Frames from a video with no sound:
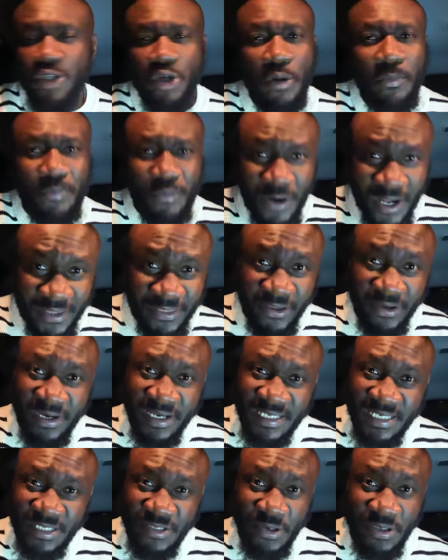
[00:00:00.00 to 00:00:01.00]
your brother
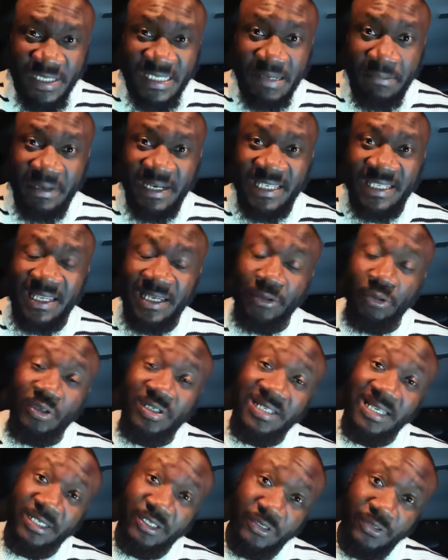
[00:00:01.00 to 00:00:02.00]
necessarily somebody that
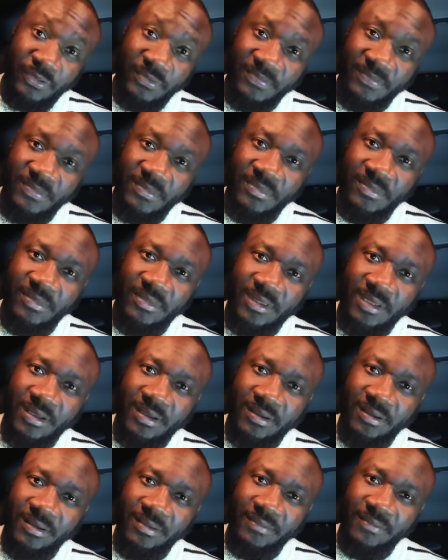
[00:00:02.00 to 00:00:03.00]
looks like you?
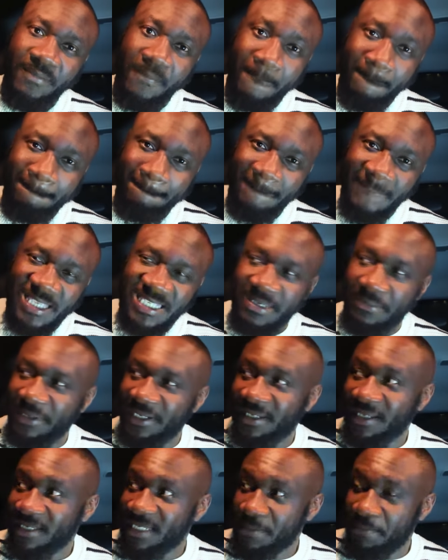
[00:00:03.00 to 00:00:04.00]

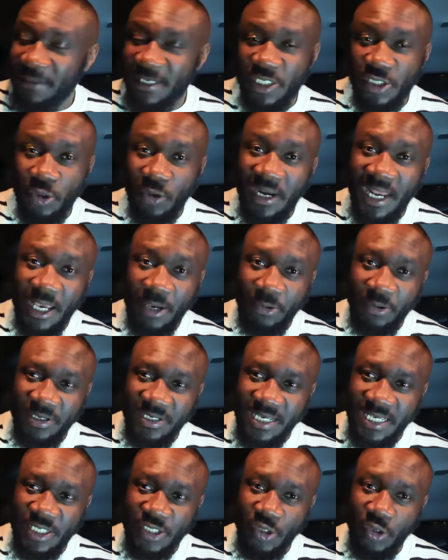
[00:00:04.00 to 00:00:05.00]
Somebody that speaks your language,
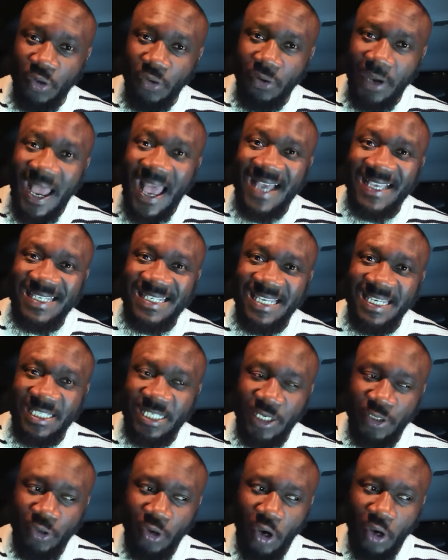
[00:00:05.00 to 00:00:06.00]
has your accent
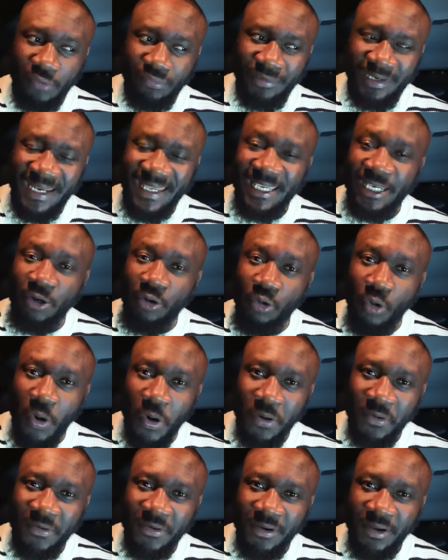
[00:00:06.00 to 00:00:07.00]
and your
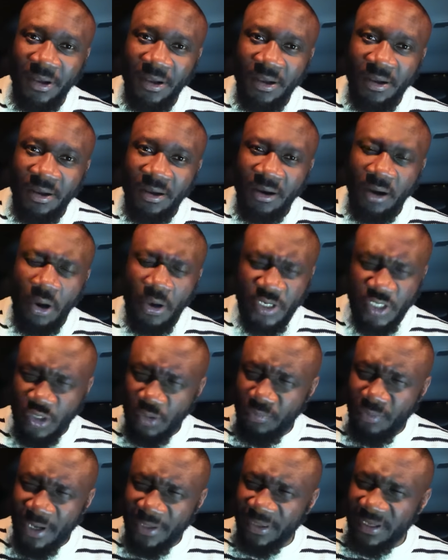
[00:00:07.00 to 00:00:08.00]
lingua? Or is
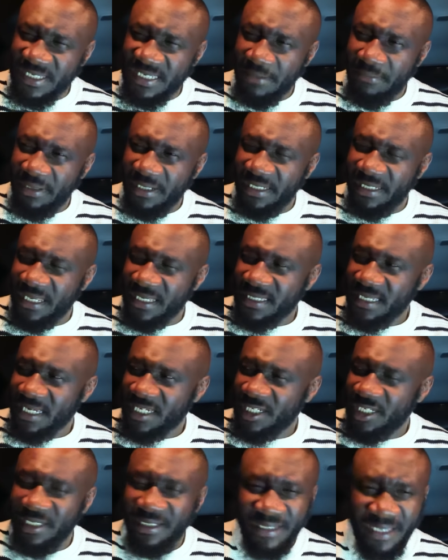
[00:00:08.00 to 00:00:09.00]
your brother somebody that's
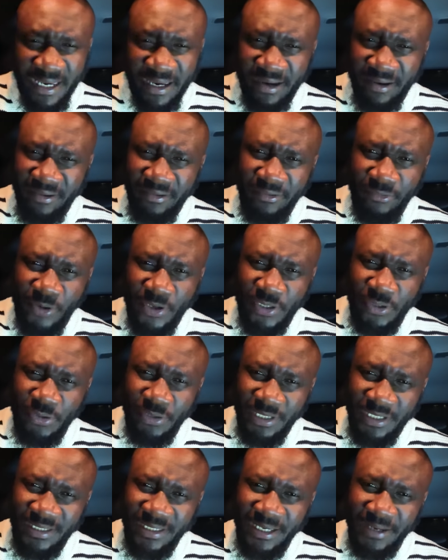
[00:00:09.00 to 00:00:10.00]
actually there when you
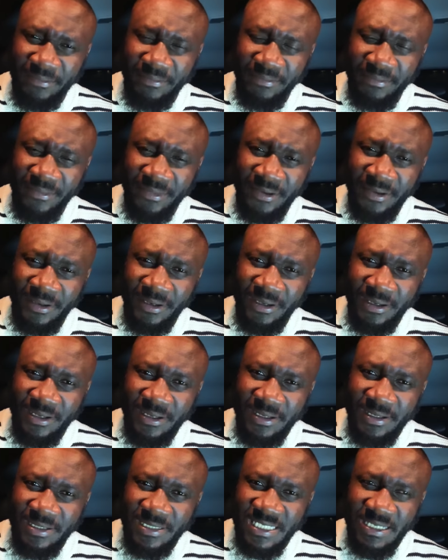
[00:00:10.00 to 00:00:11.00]
need them?
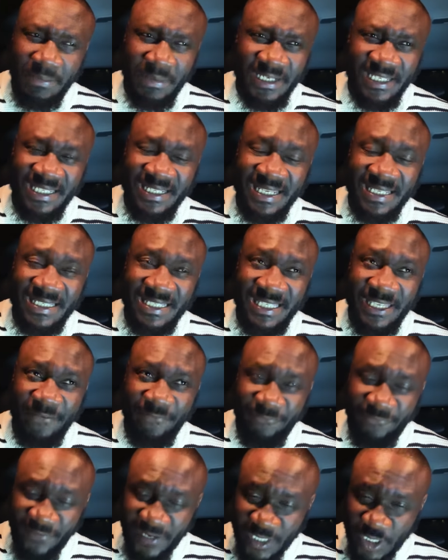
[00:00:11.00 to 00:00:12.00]
Somebody that
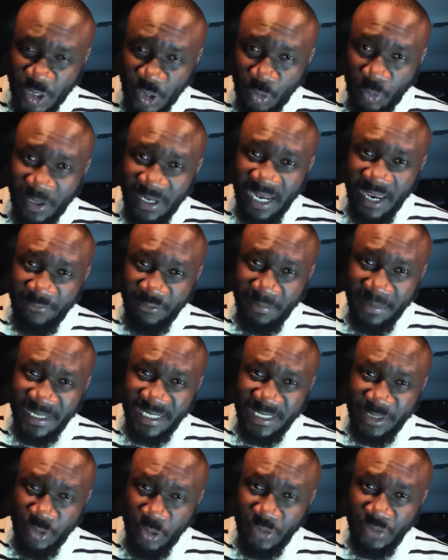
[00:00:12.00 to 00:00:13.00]
defends you when
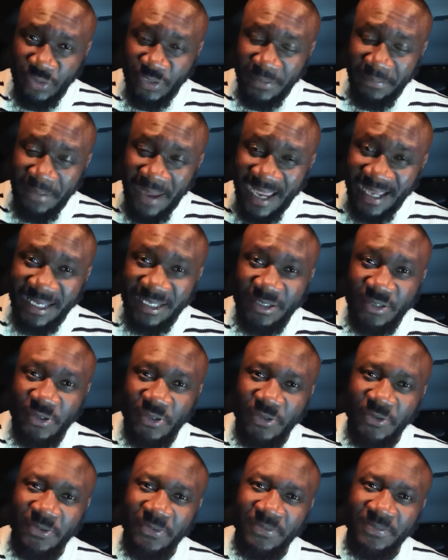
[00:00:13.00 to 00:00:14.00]
everybody turned their back to
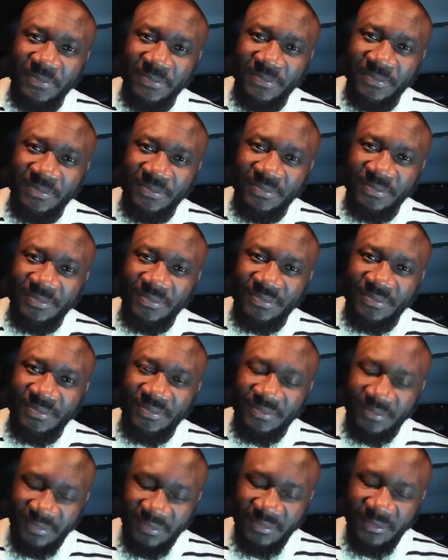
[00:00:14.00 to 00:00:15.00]
you?
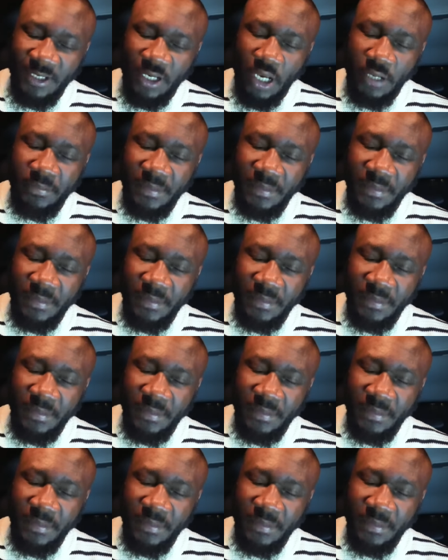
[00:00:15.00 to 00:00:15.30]
God